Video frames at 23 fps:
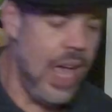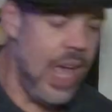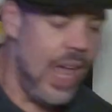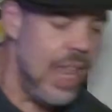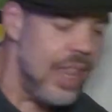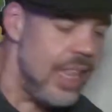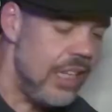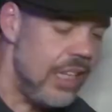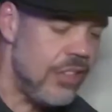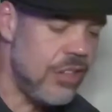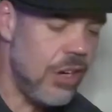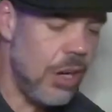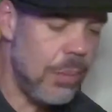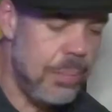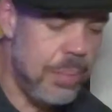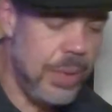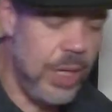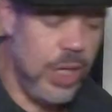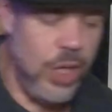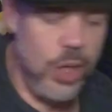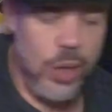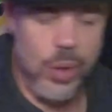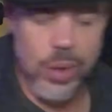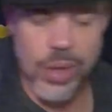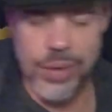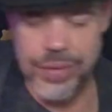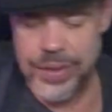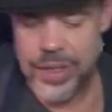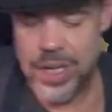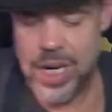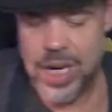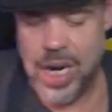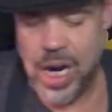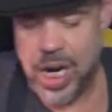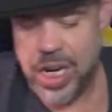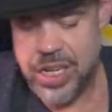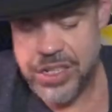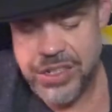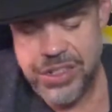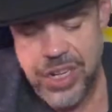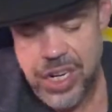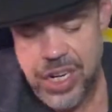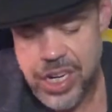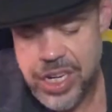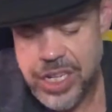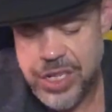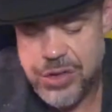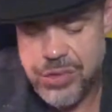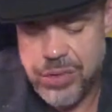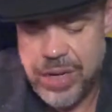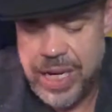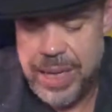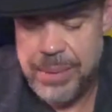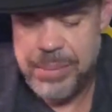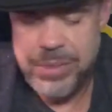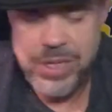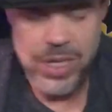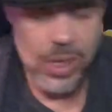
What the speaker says: These are beautiful cards. They're a dream to